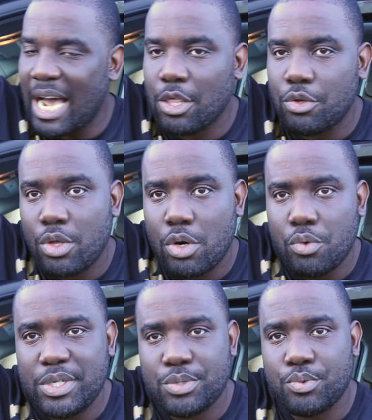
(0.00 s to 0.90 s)
I don't know
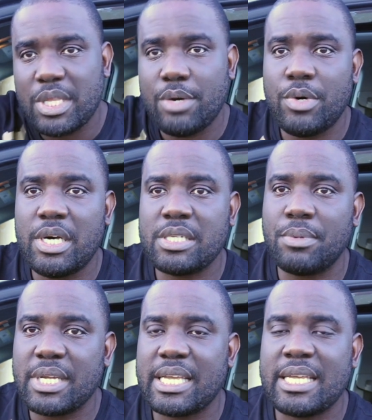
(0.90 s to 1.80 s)
which one it was,
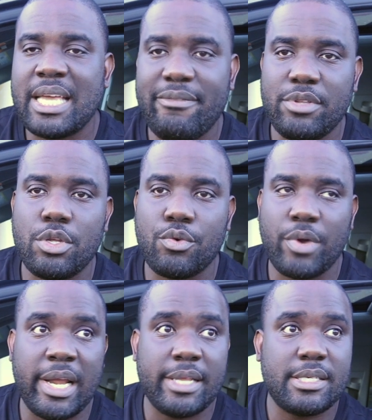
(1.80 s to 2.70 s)
but Kevin
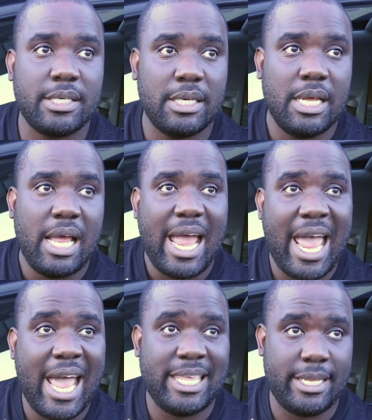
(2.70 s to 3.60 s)
Durant
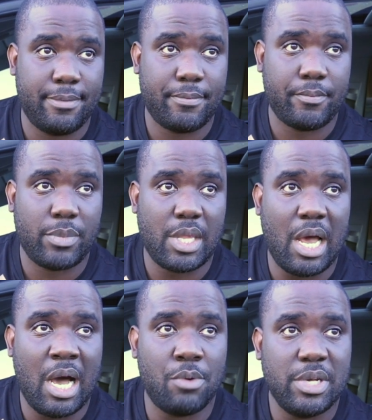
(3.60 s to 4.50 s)
had it,
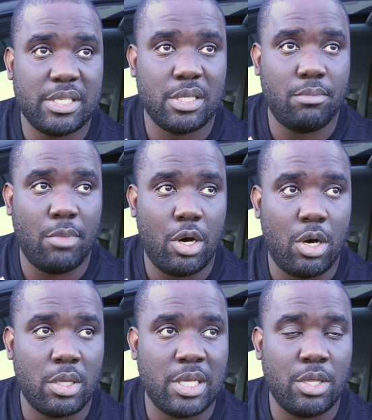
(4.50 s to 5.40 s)
I went to the
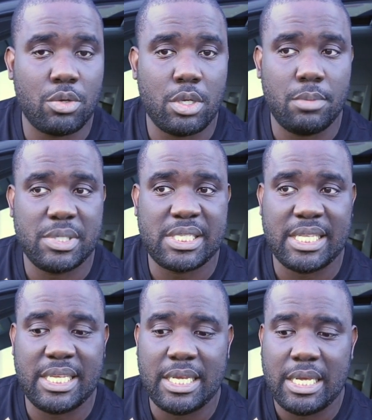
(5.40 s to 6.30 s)
mall in Oklahoma
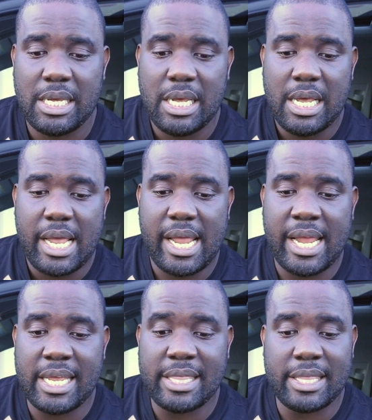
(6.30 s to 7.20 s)
City,
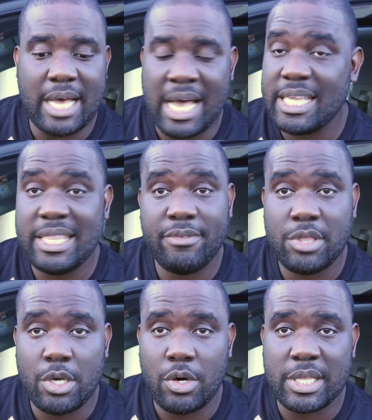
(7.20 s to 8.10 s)
and I didn't
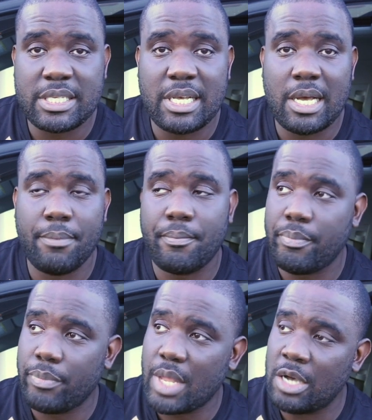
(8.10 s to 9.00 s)
even know at the time.
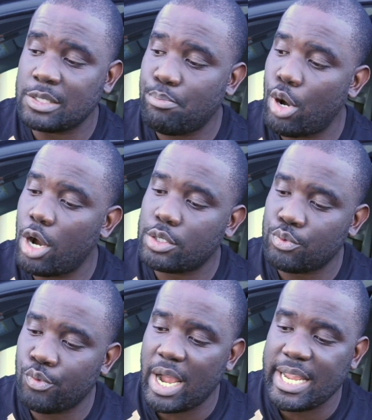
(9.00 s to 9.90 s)
I was parked
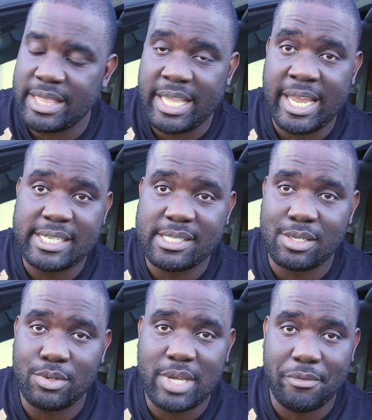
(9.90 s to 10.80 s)
right next
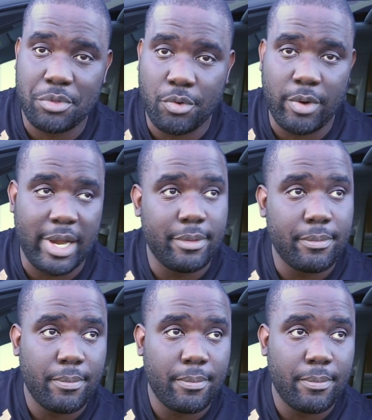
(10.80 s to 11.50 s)
to Kevin Durant.